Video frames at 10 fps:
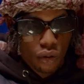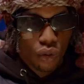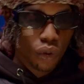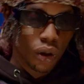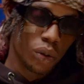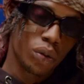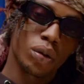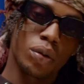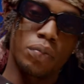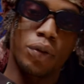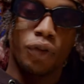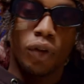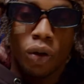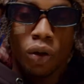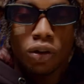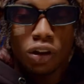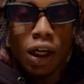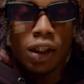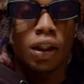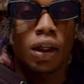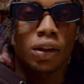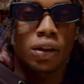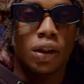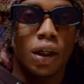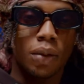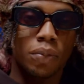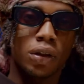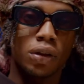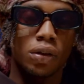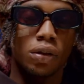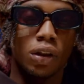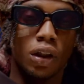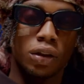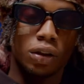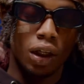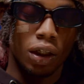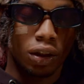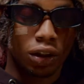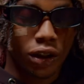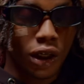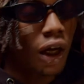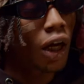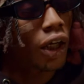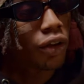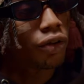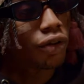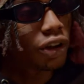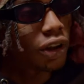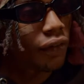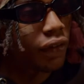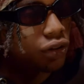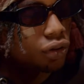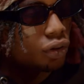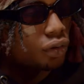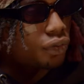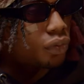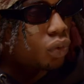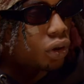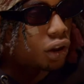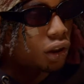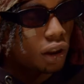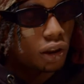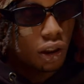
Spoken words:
Well, before Zlatan, I mean, there's like an original version of Walking Dead,